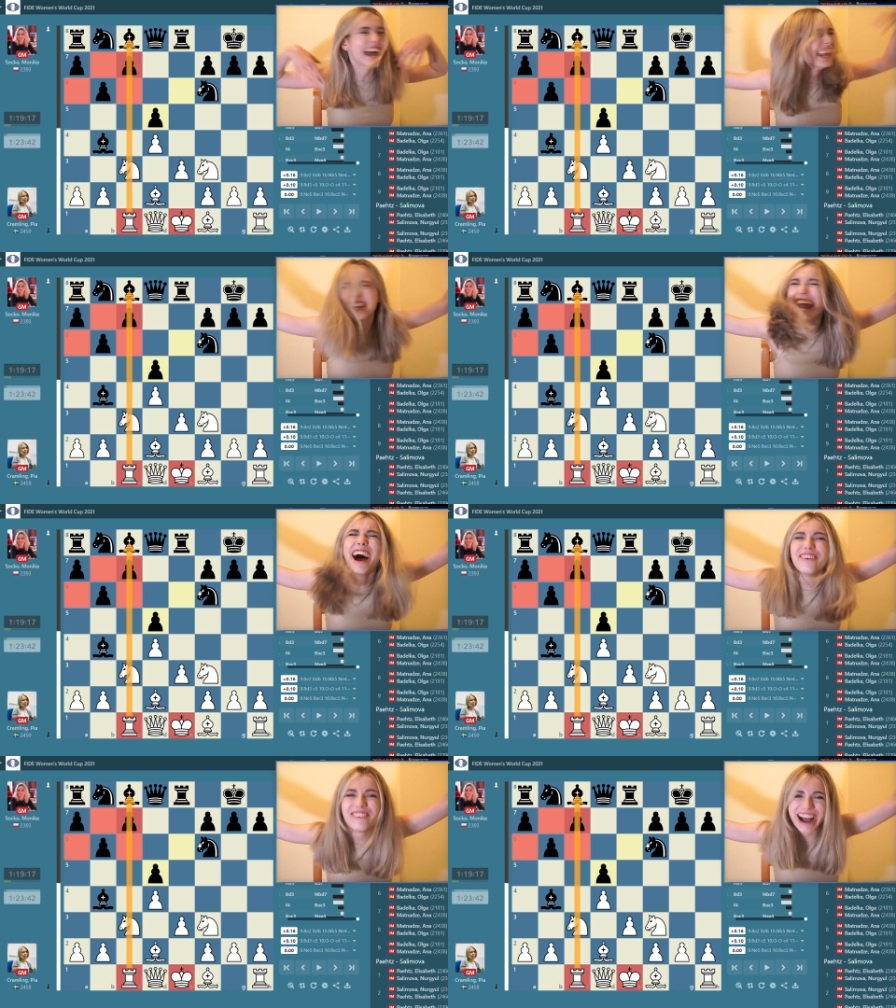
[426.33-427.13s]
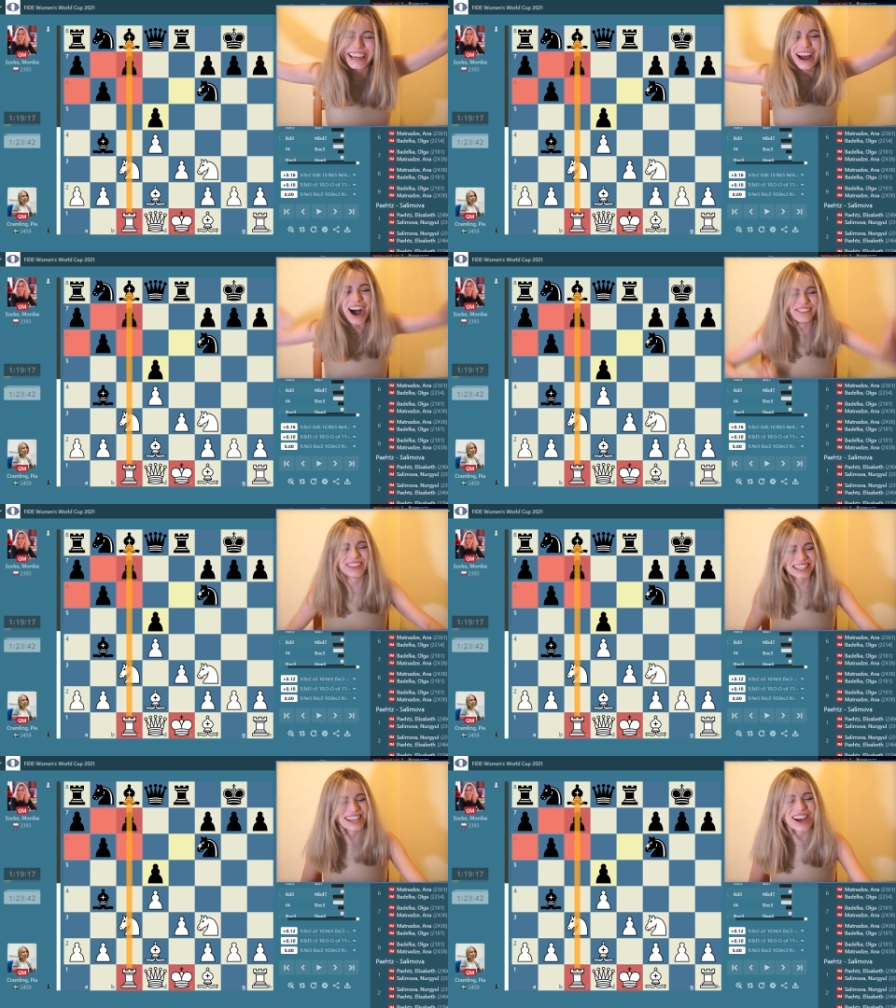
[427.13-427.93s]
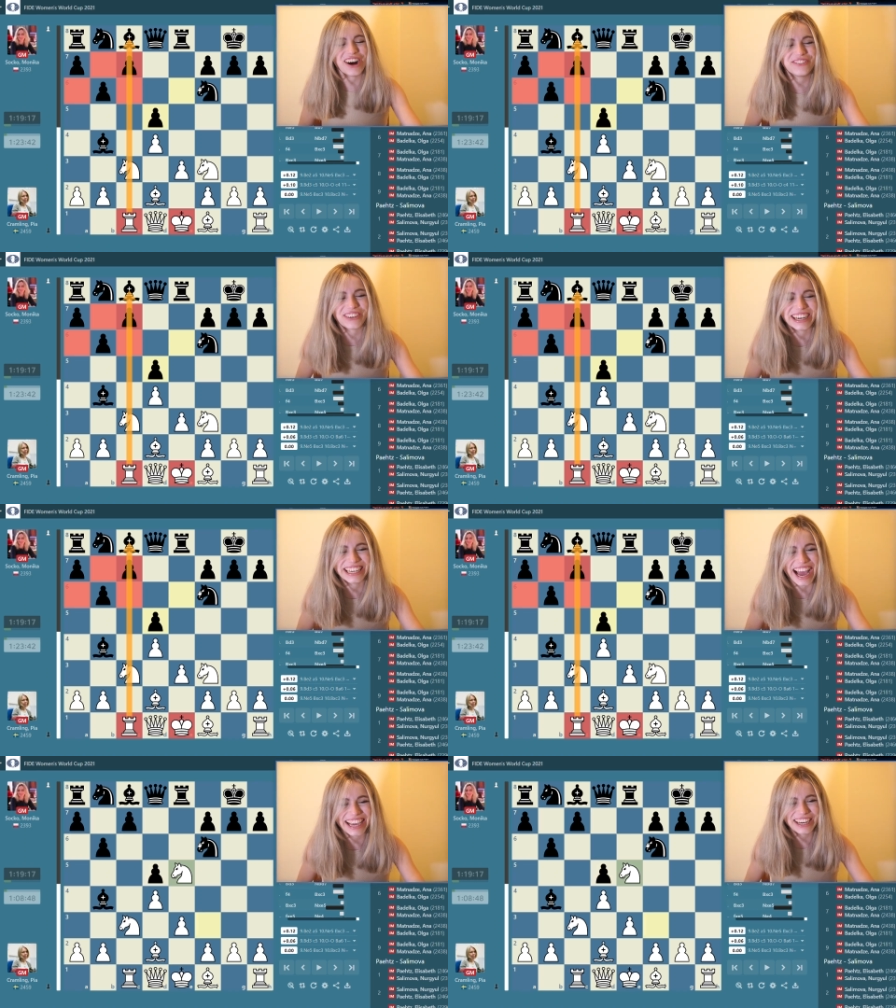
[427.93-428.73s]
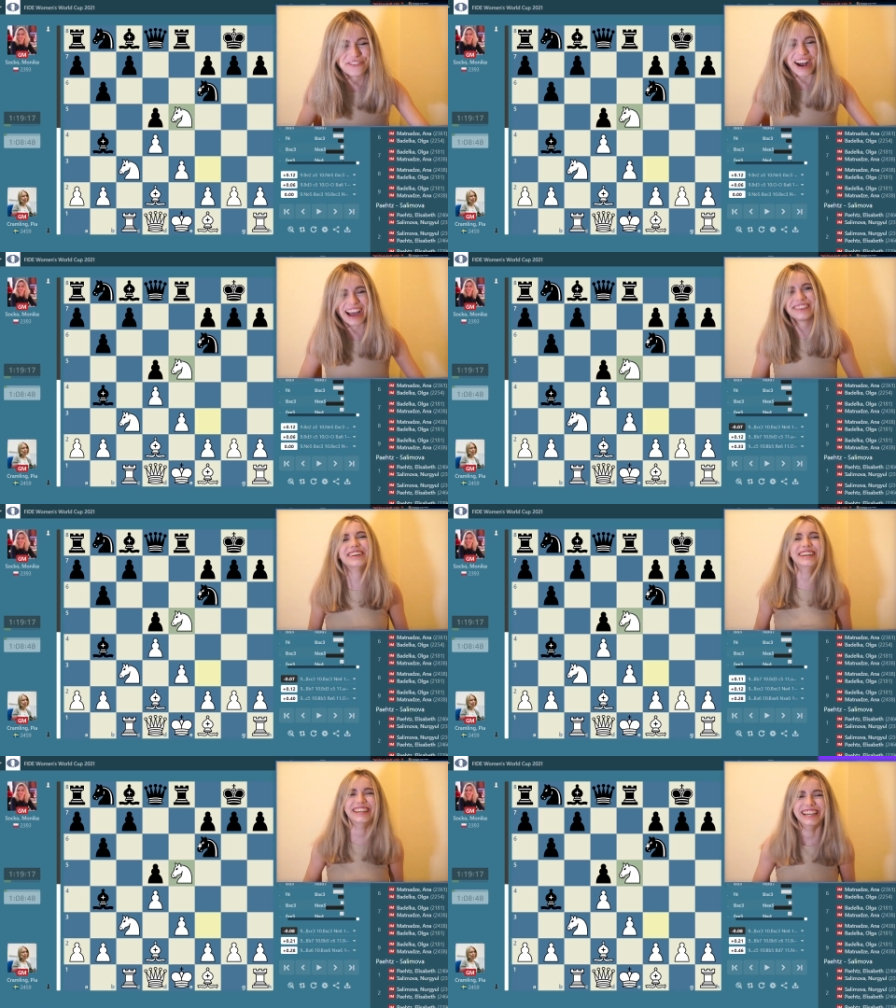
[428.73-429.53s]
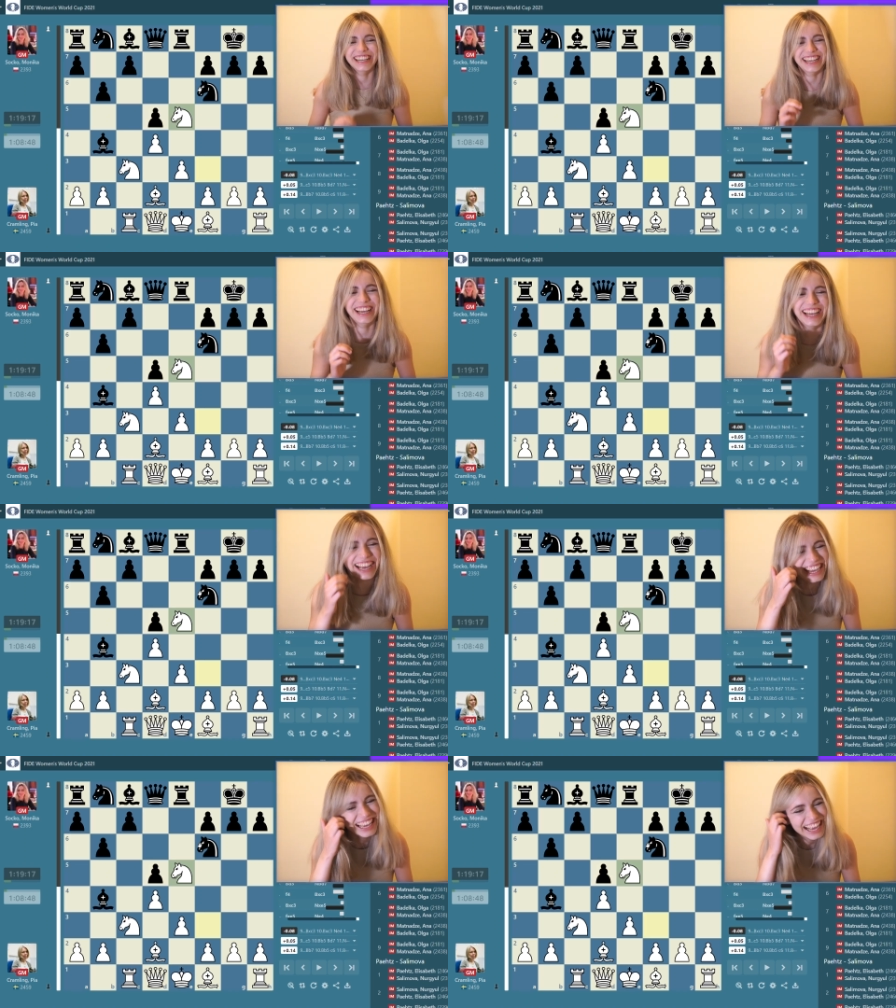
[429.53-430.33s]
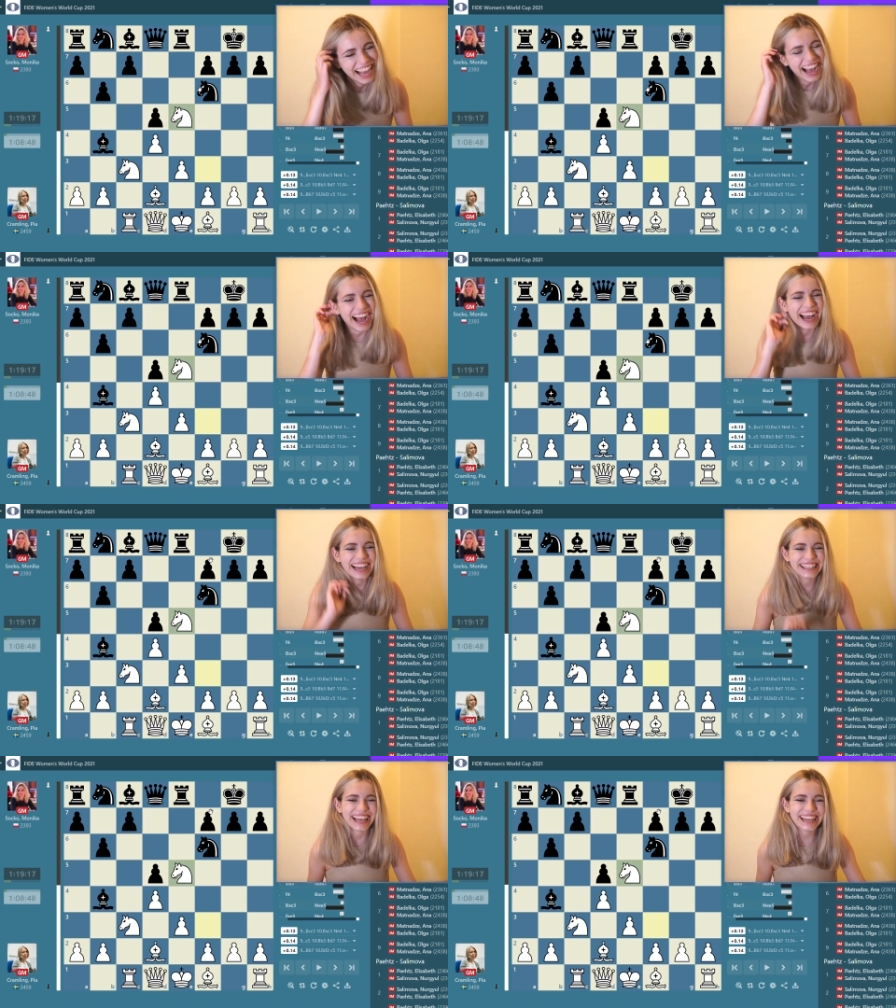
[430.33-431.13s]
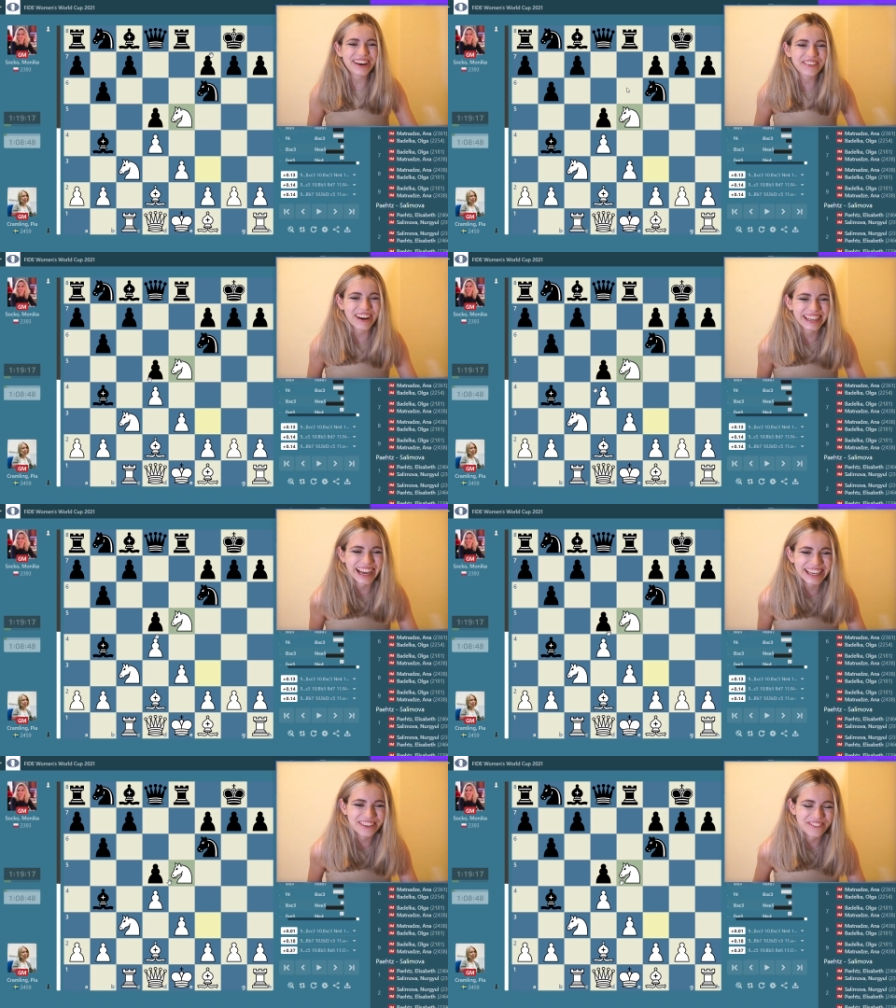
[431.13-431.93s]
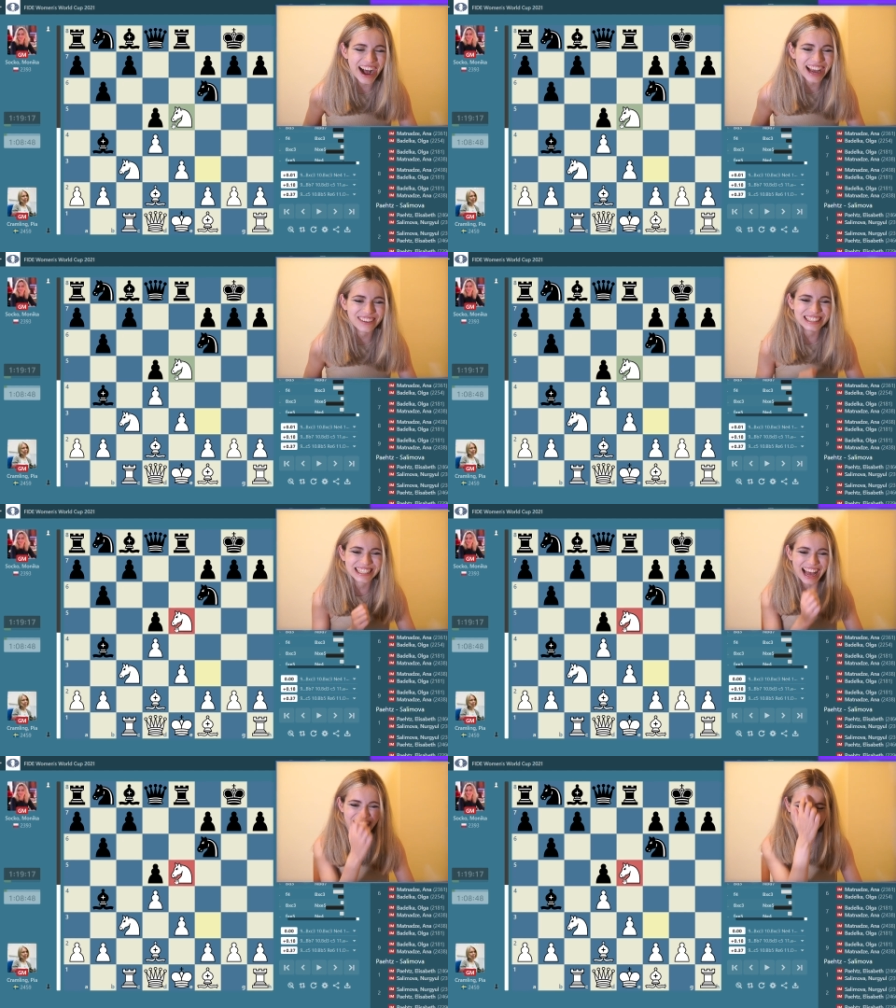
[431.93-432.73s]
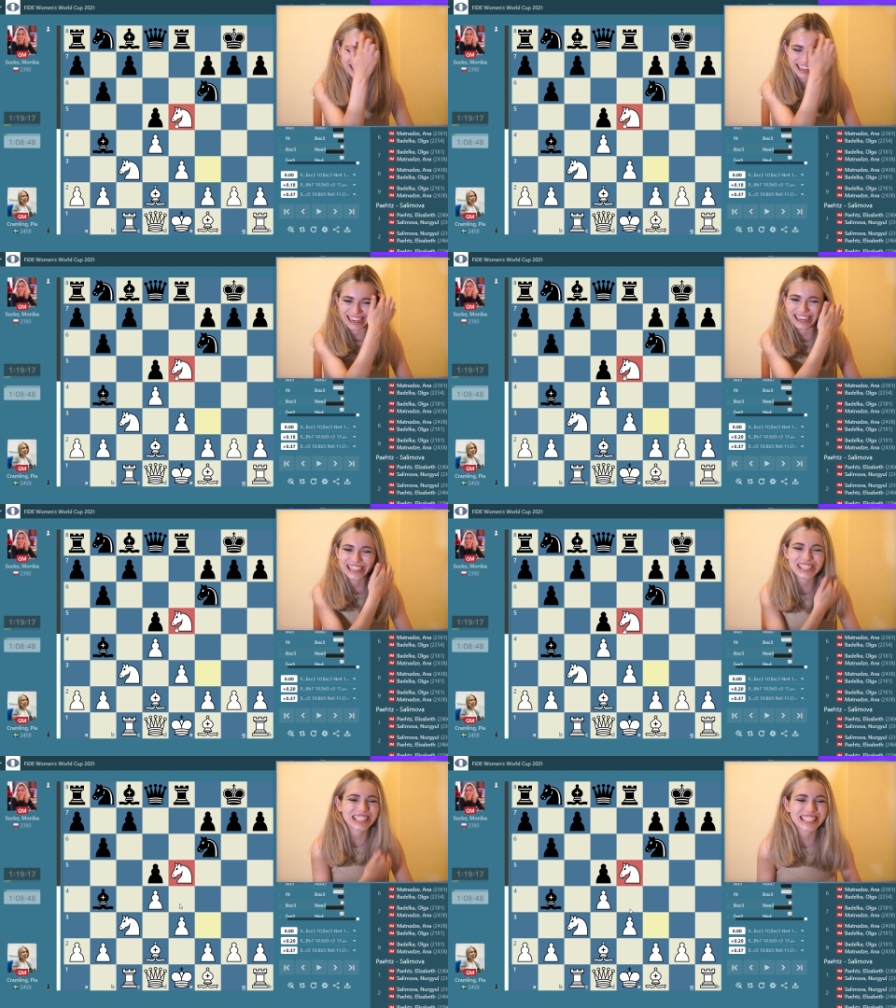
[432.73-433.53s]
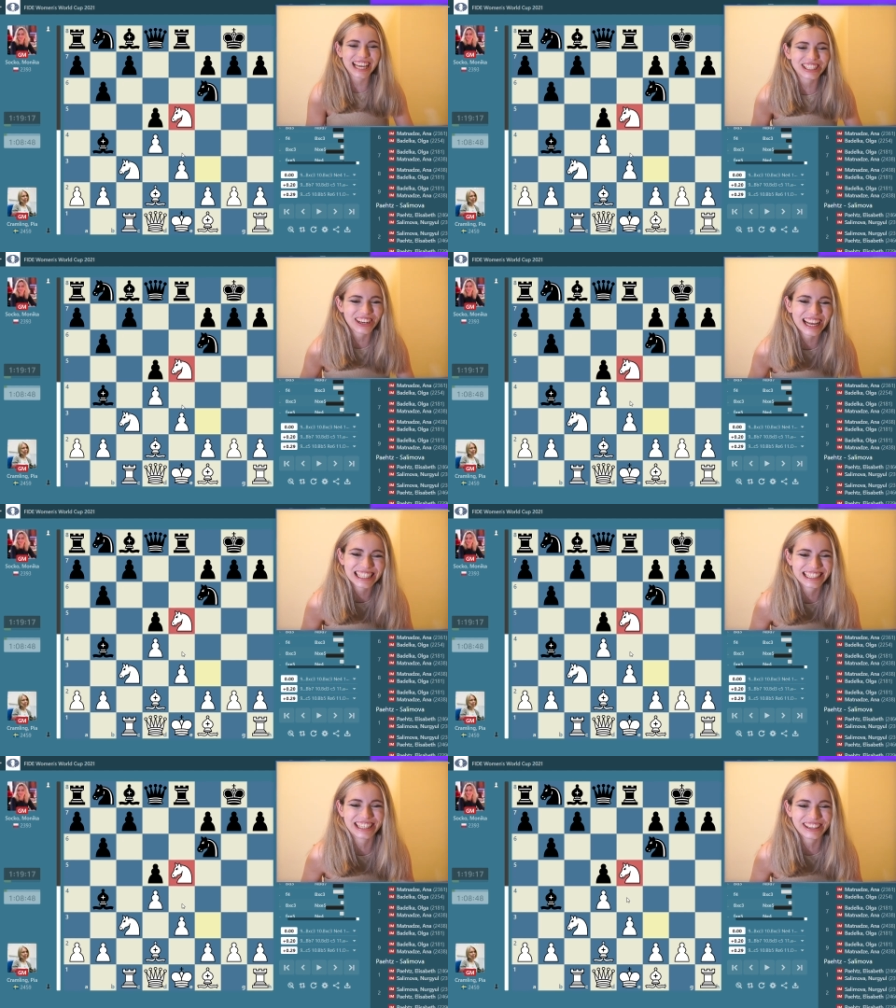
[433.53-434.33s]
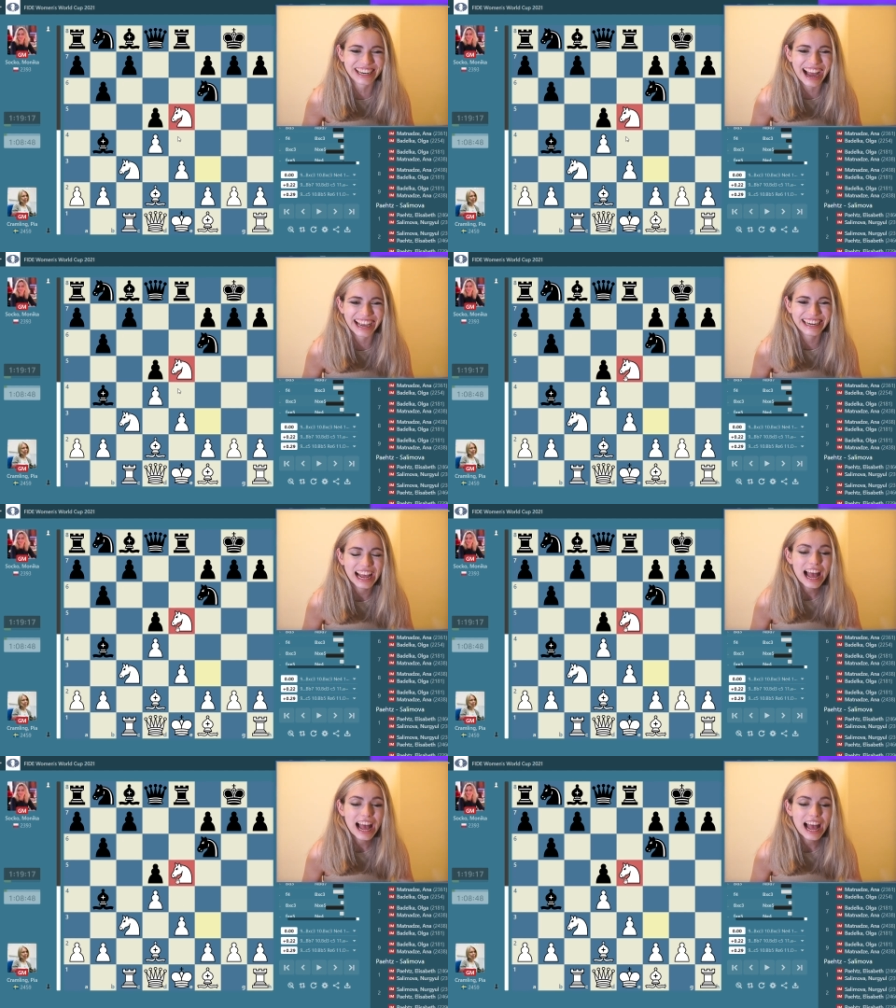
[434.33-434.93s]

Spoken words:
And now white opted to go for knight e5. The idea of going knight e5 is that you're just centralizing your knight,